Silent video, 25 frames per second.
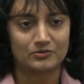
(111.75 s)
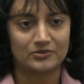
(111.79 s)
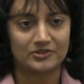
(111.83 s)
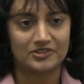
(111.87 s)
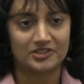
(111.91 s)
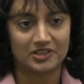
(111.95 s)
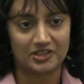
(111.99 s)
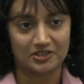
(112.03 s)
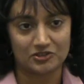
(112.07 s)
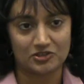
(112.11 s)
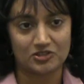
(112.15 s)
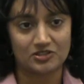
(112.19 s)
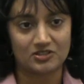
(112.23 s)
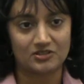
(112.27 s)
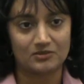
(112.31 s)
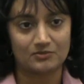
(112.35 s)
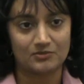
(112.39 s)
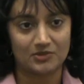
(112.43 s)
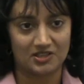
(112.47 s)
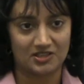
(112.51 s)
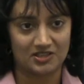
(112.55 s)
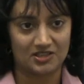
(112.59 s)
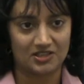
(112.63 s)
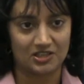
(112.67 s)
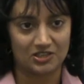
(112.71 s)
reduction in
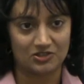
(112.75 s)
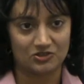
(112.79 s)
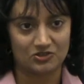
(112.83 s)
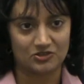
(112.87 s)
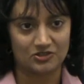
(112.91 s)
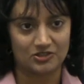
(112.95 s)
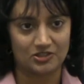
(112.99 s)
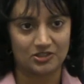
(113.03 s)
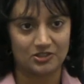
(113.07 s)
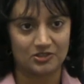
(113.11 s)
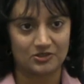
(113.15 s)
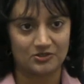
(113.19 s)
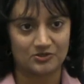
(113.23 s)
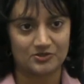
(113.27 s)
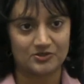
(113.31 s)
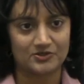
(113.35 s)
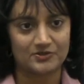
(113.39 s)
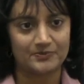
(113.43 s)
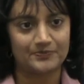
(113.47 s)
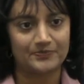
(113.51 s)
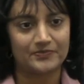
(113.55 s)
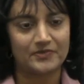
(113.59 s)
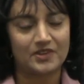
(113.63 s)
medication errors.